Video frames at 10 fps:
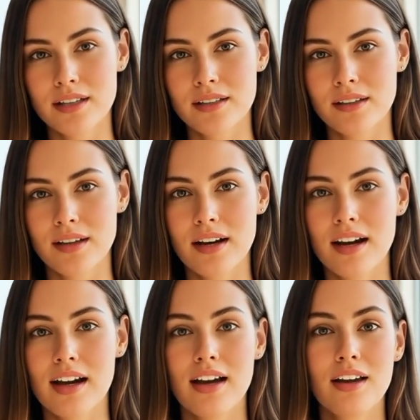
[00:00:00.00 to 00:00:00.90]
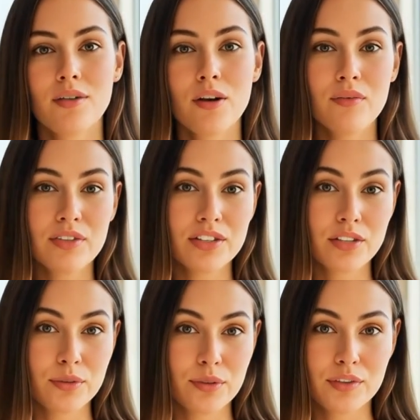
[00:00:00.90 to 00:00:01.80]
You're trespassing,
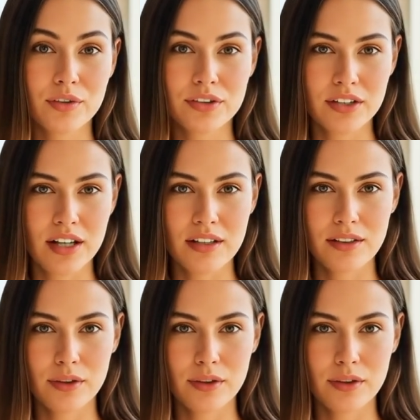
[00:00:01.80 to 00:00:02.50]
I replied.